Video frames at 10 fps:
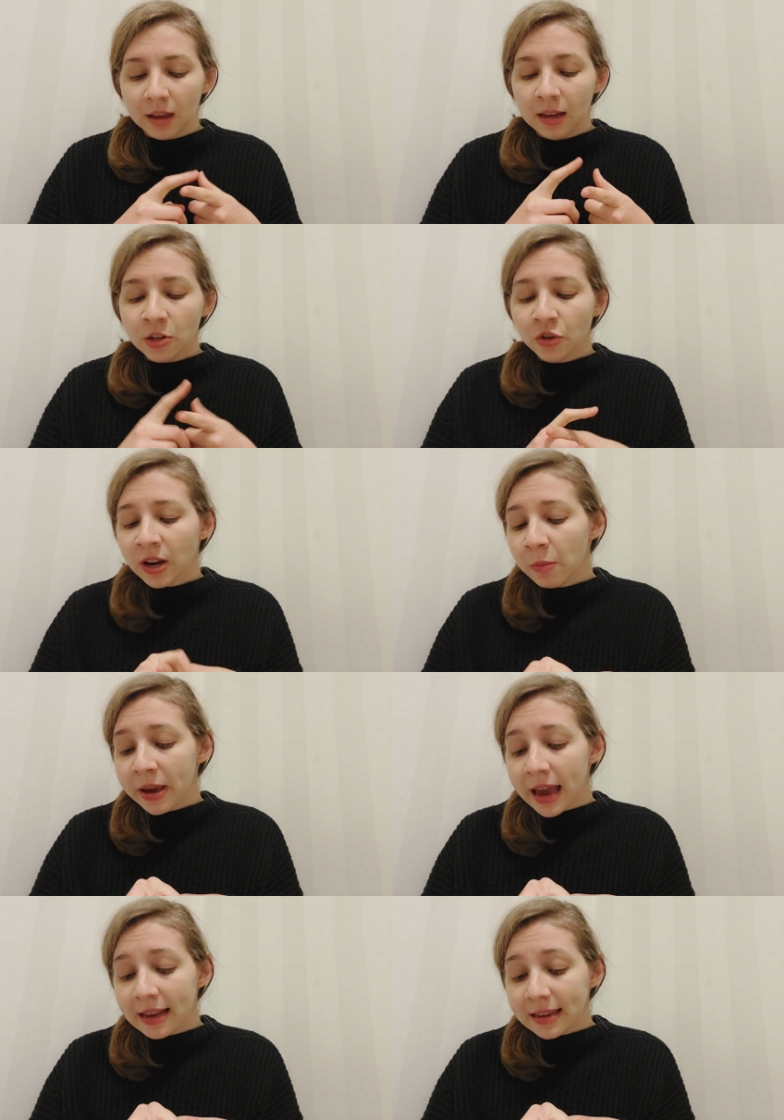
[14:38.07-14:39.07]
Yesterday
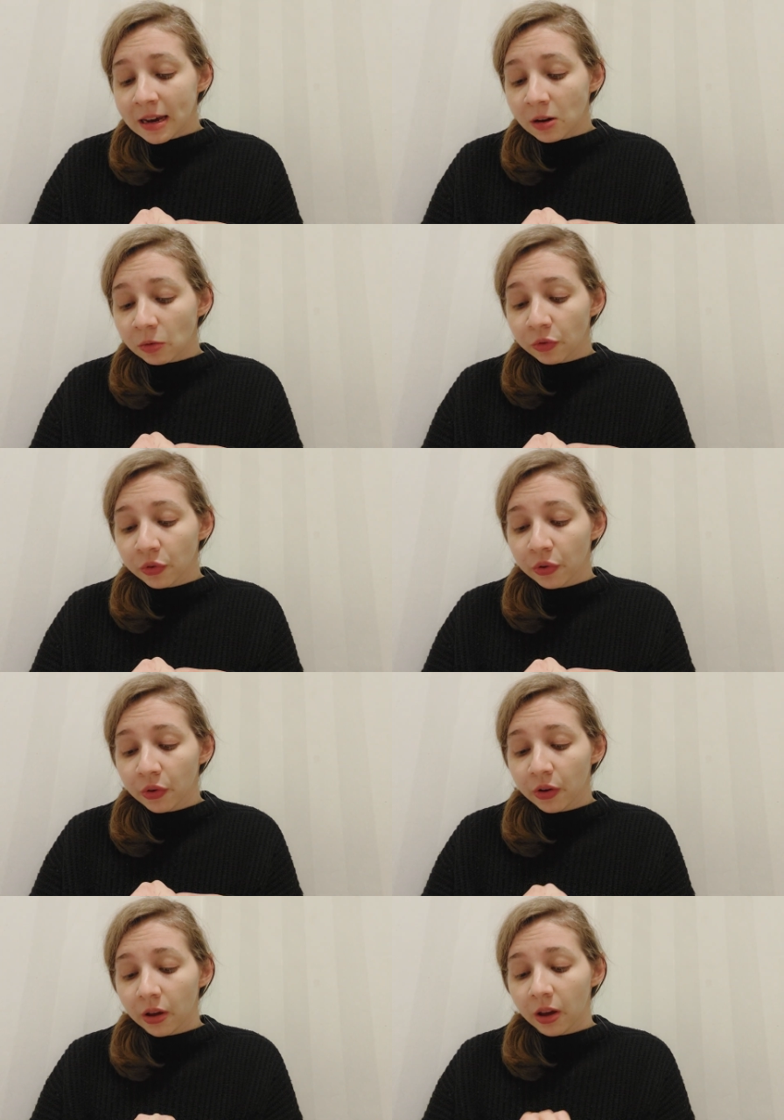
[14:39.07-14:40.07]
we ate out.
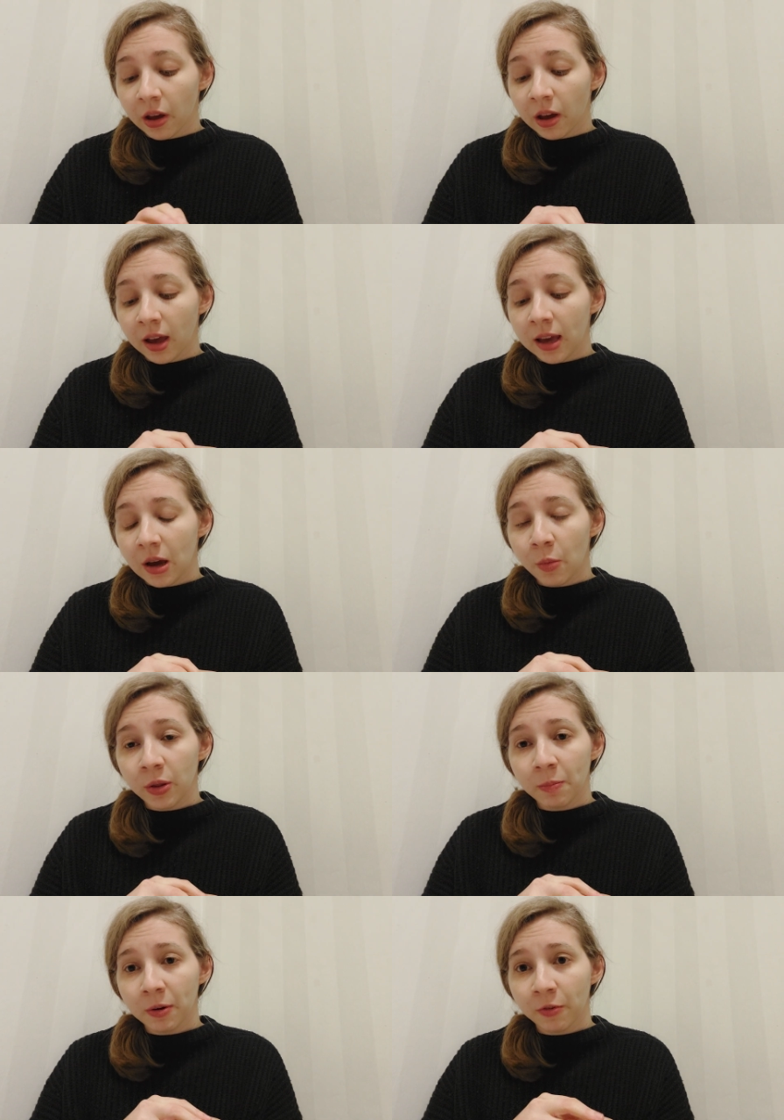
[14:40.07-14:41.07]
I
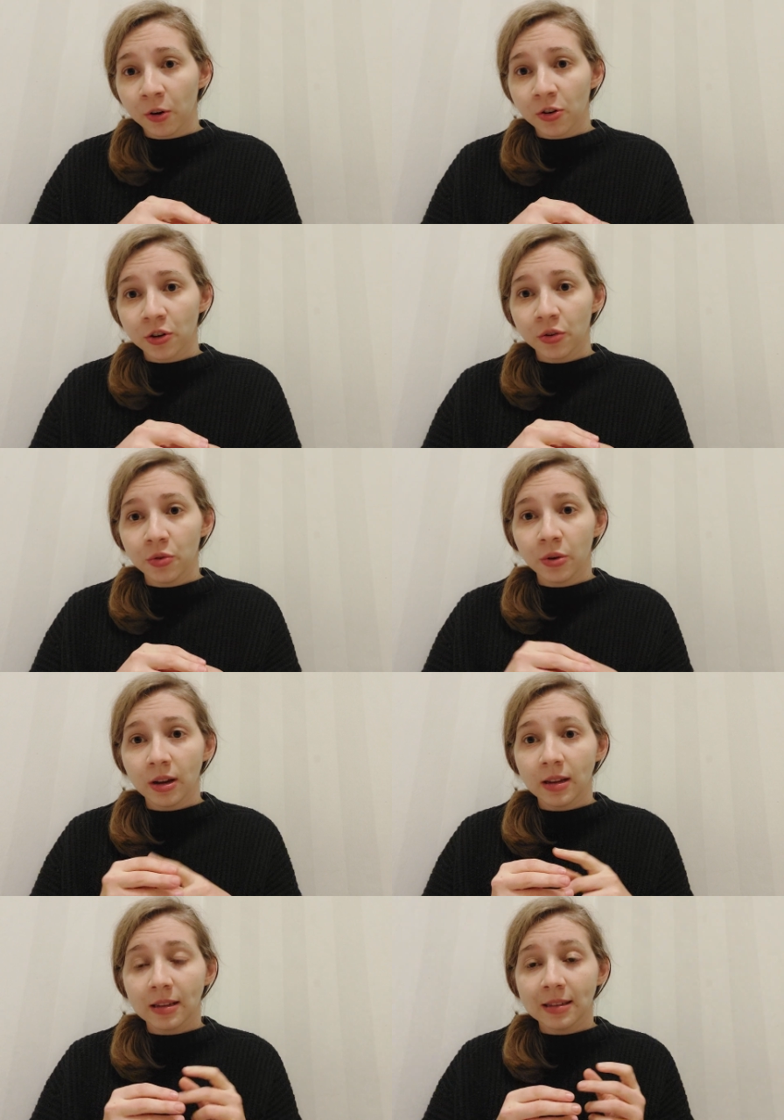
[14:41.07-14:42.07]
would prefer
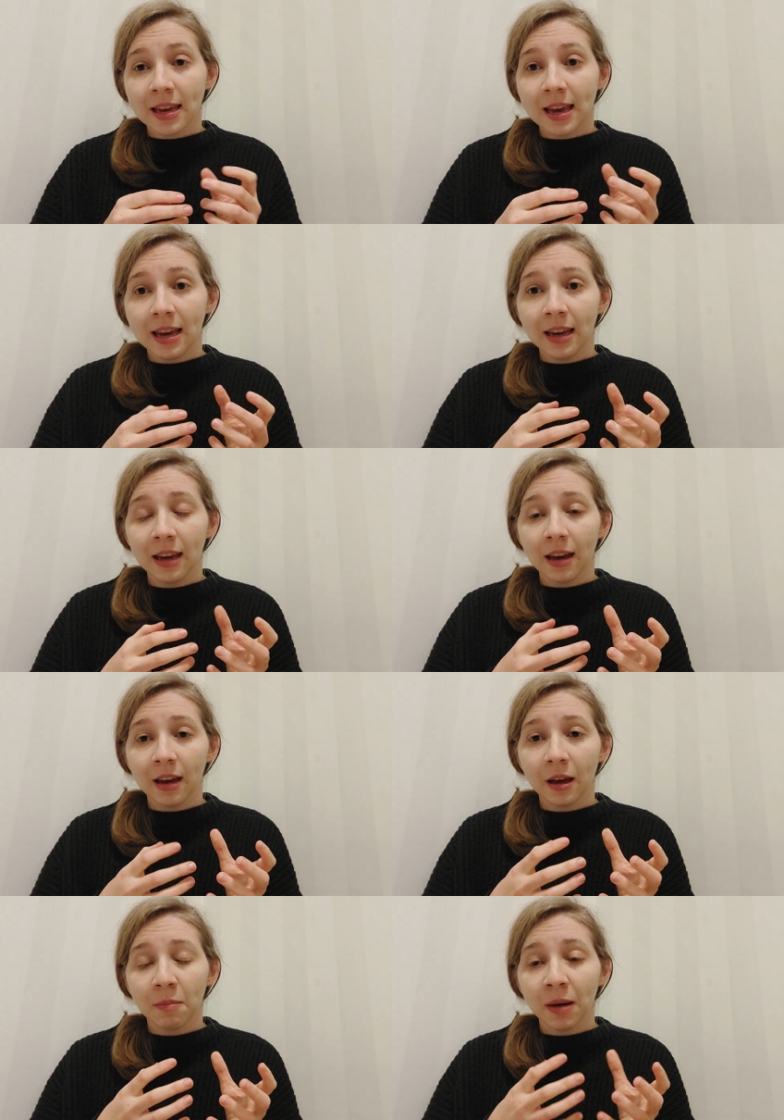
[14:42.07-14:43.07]
to take
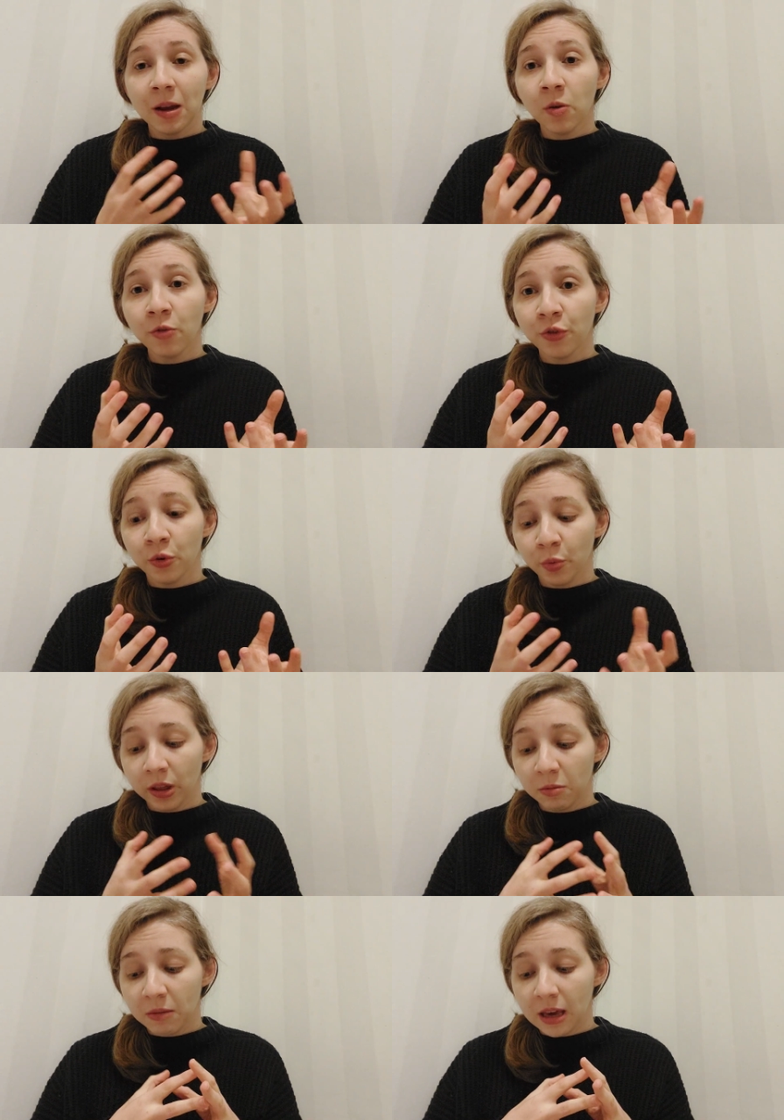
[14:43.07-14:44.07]
my own food
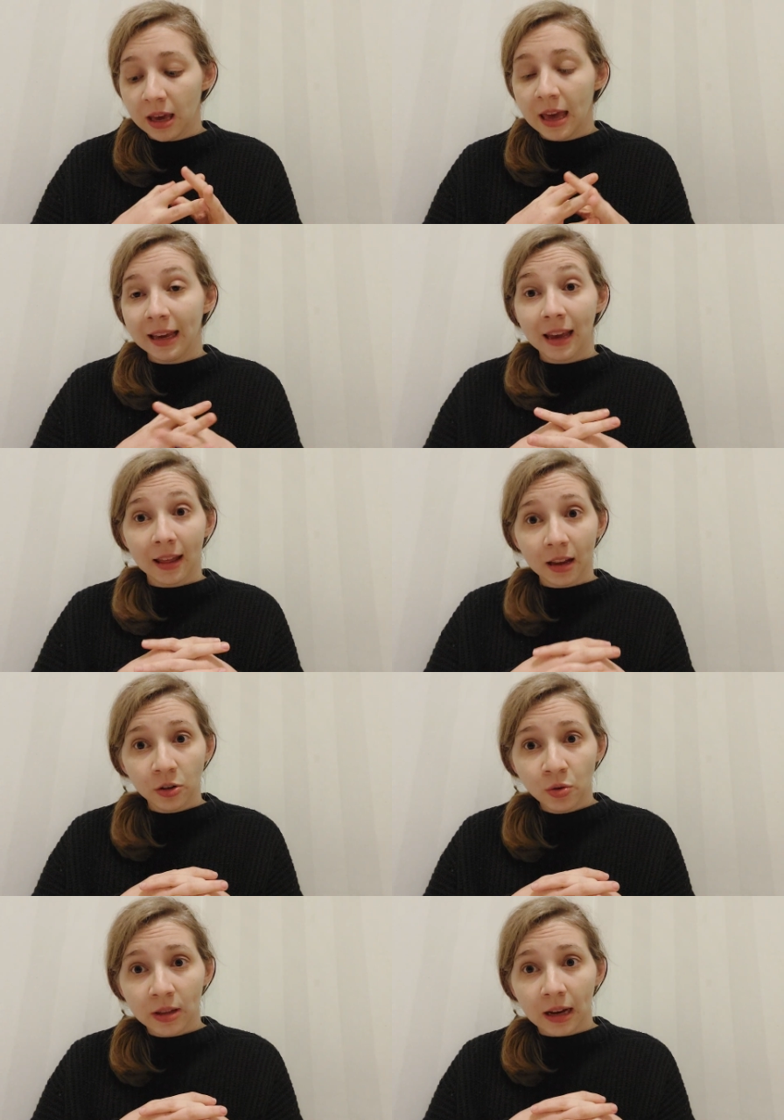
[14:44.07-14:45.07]
with me. Can I
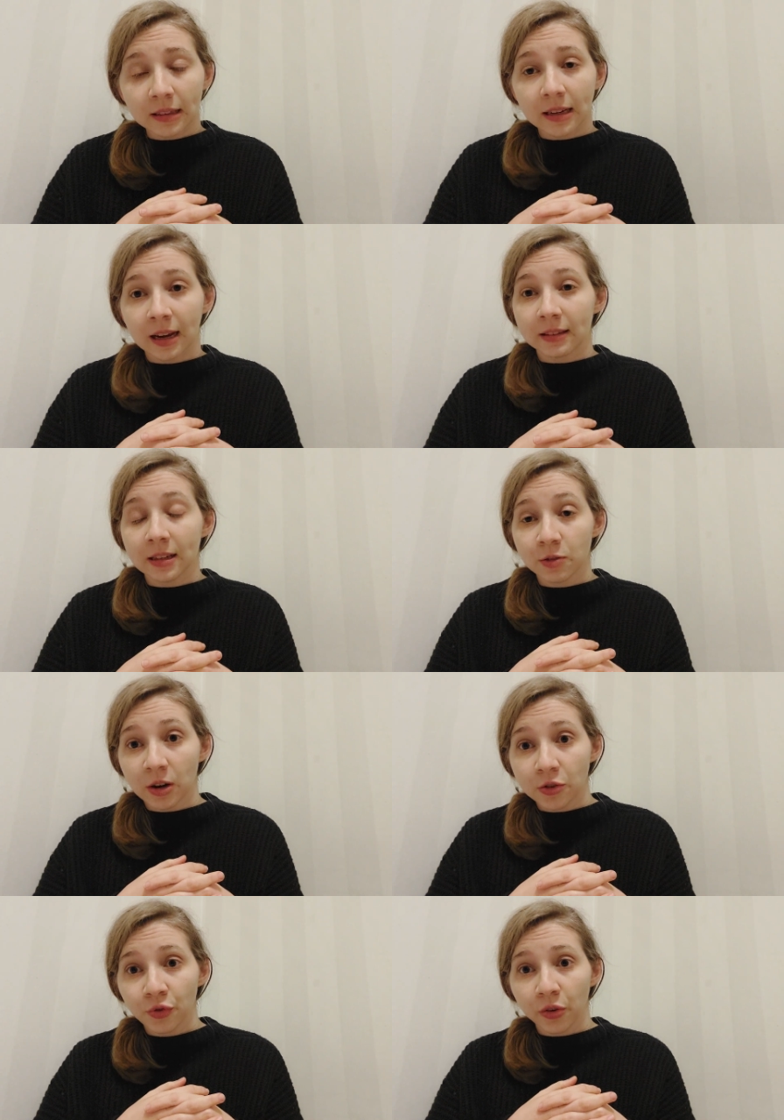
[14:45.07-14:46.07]
do that at this
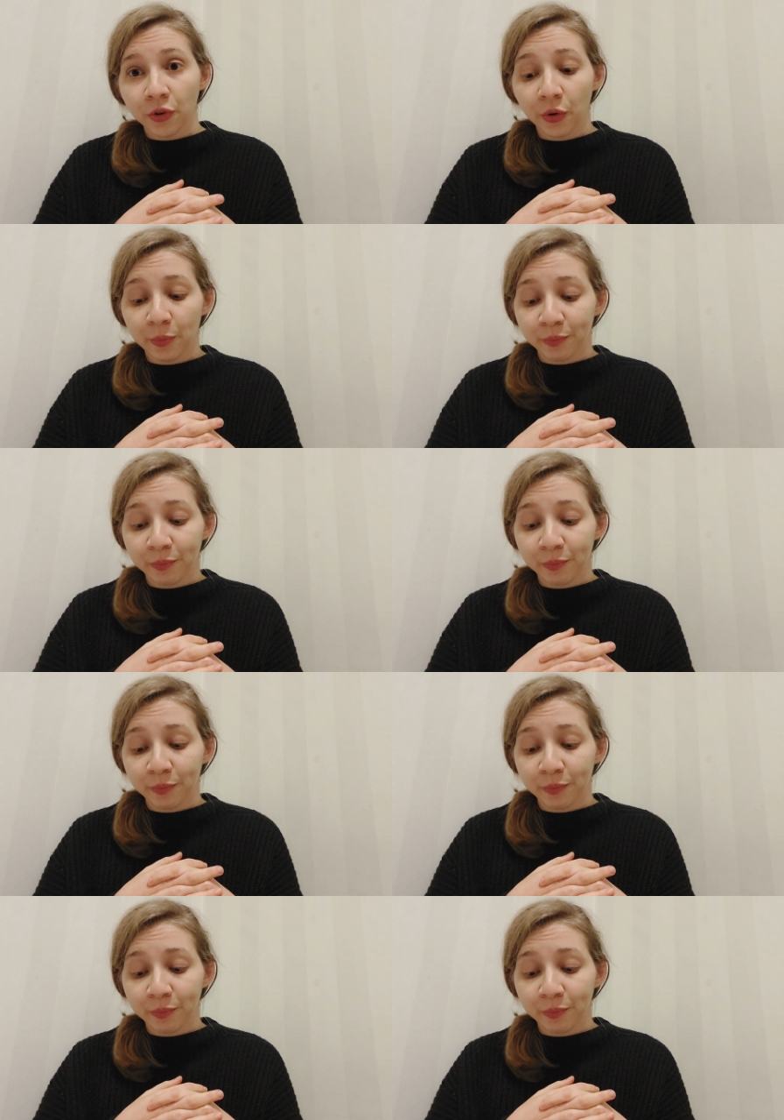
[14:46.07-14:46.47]
restaurant?